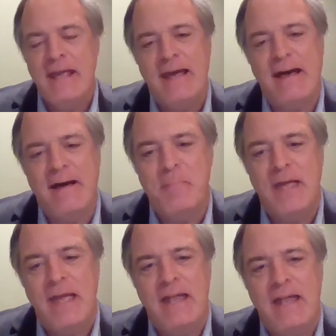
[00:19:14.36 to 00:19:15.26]
Um,
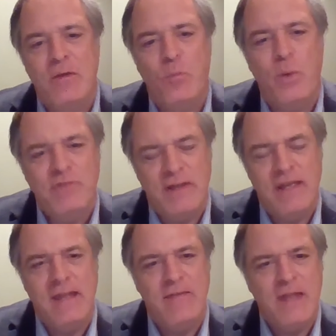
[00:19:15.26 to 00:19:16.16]
and we've
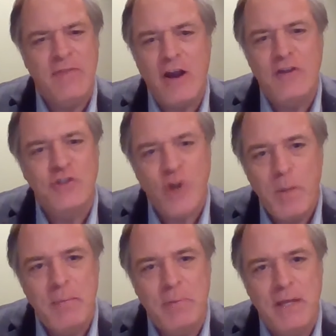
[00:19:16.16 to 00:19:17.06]
and there are so
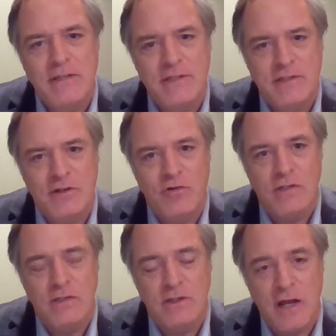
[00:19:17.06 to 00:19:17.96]
many places
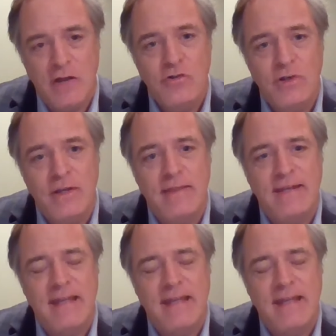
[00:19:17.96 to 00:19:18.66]
across the country that